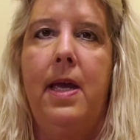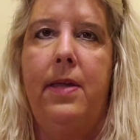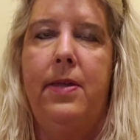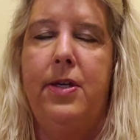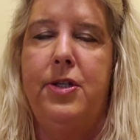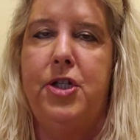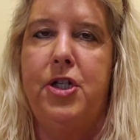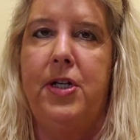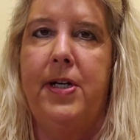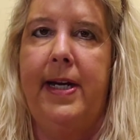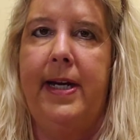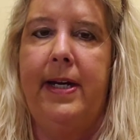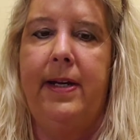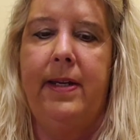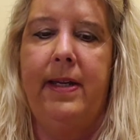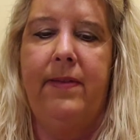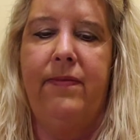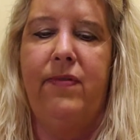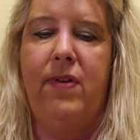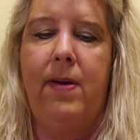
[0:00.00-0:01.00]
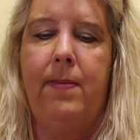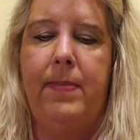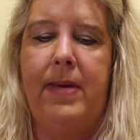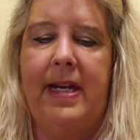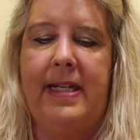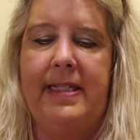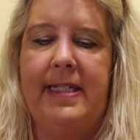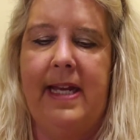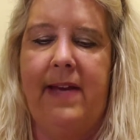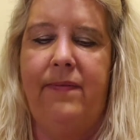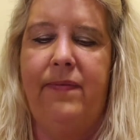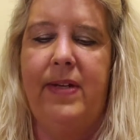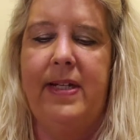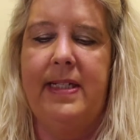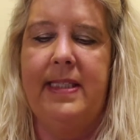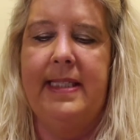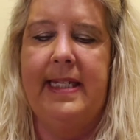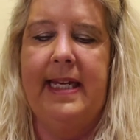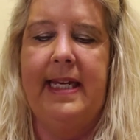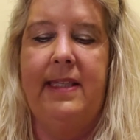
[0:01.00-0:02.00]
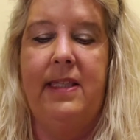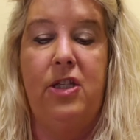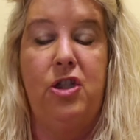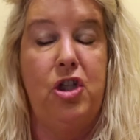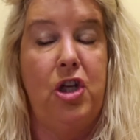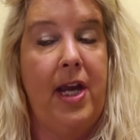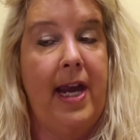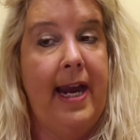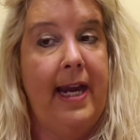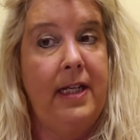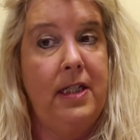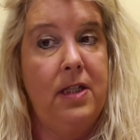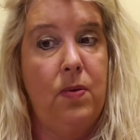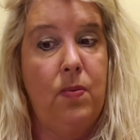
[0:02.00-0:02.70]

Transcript: that you're healing from, but I definitely see that you hate